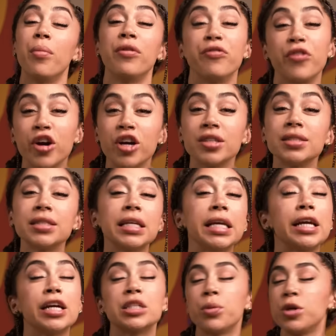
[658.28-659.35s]
But first,
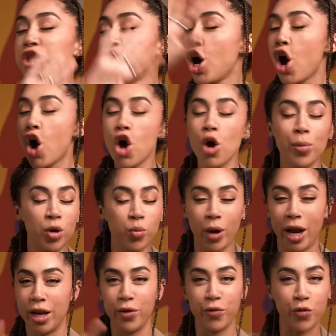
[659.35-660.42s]
here's what you've all been
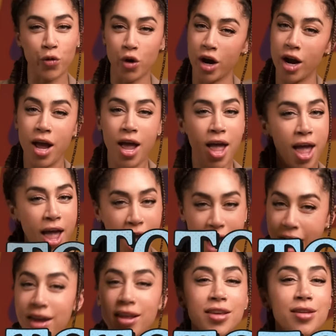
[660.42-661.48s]
waiting for.
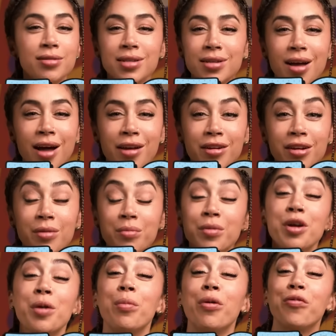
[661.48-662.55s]
How to use a condom.
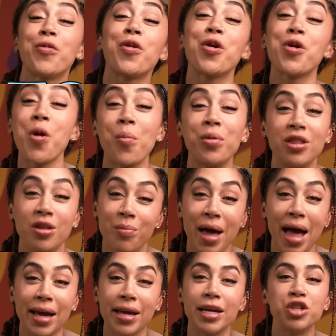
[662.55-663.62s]
Before opening the
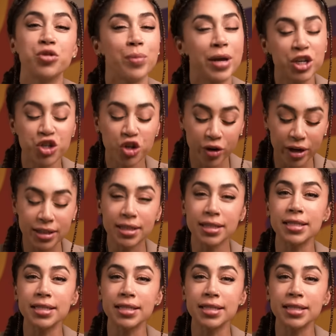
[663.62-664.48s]
package, make sure it's